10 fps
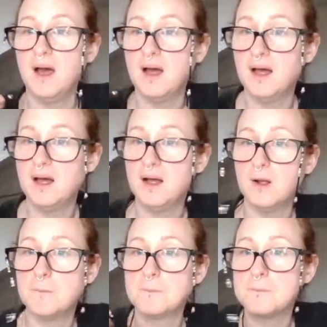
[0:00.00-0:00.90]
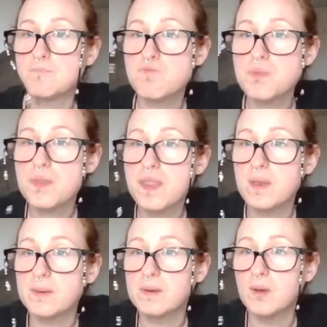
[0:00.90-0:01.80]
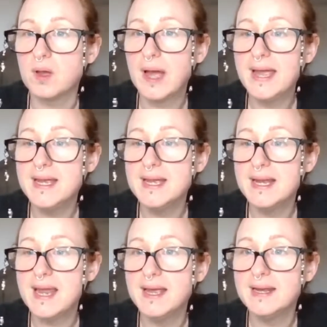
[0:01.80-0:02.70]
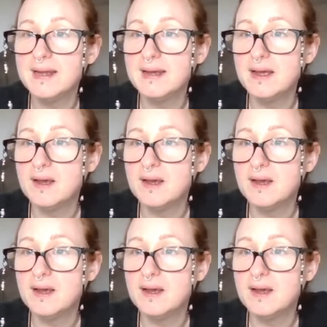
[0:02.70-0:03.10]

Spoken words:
Hey, Elaine.